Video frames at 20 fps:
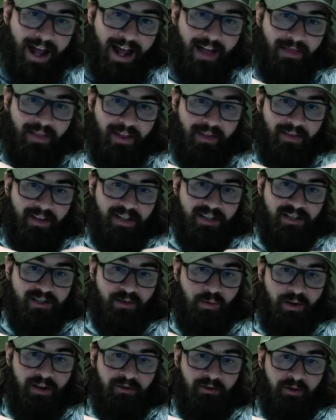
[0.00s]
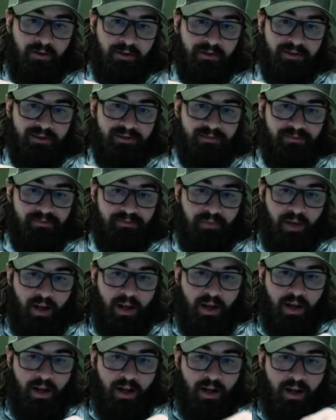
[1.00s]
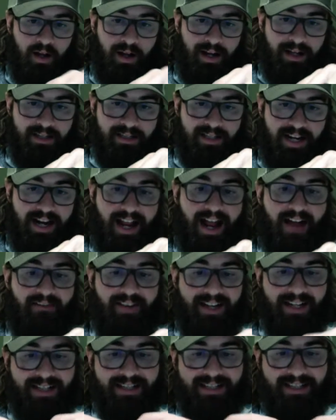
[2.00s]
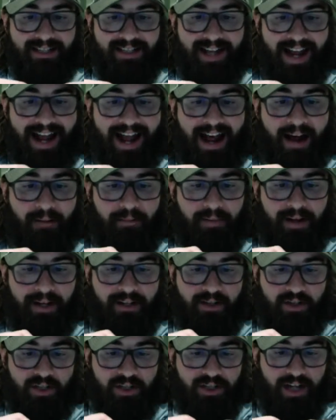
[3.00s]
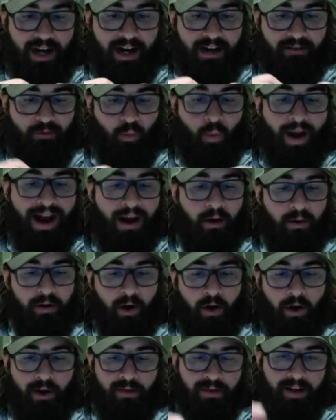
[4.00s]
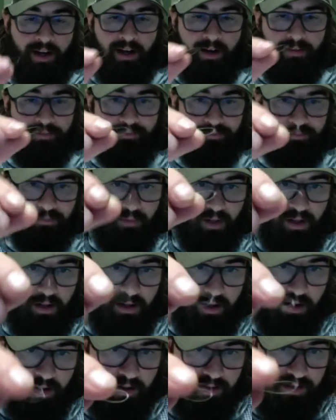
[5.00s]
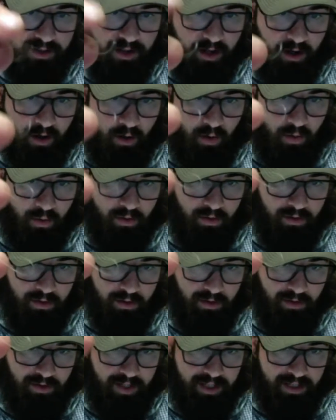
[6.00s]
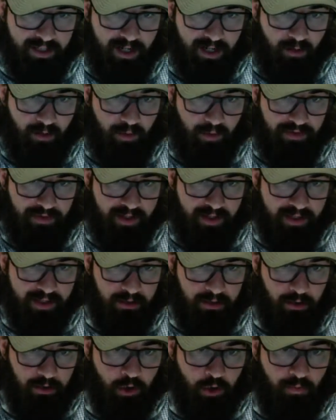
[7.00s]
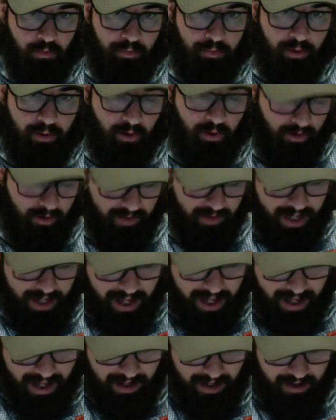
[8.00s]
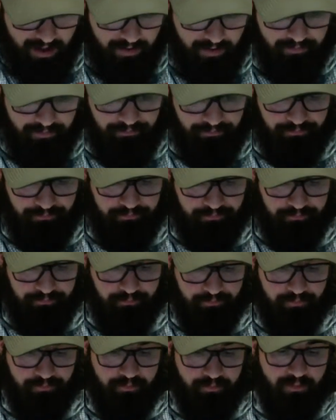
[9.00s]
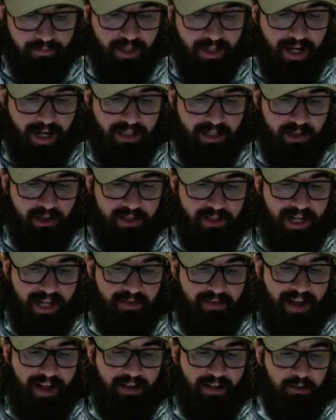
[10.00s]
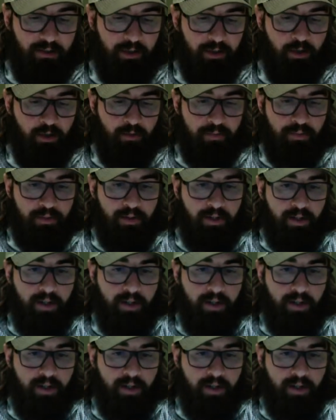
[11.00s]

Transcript: And then these swivels, instead of having a snap, it's just kind of wound on there. So these come with this loop on the end. And you take that loop